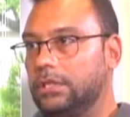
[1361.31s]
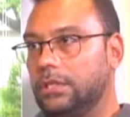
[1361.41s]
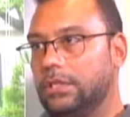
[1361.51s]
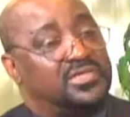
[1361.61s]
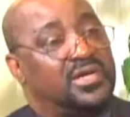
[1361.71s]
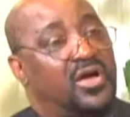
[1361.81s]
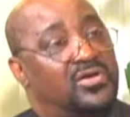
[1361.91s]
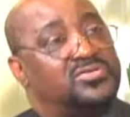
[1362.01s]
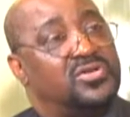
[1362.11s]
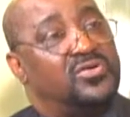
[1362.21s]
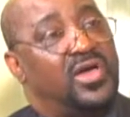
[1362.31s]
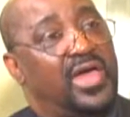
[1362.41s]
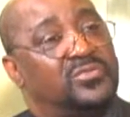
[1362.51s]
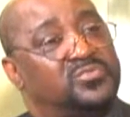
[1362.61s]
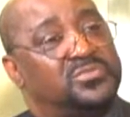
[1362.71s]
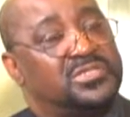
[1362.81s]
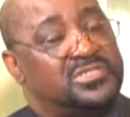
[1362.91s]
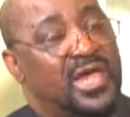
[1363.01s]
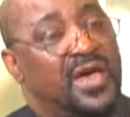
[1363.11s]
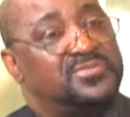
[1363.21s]
But let's look also at the
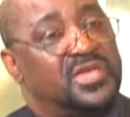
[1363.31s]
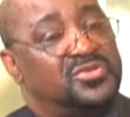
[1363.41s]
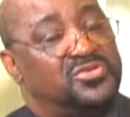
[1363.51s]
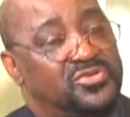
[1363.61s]
jobs that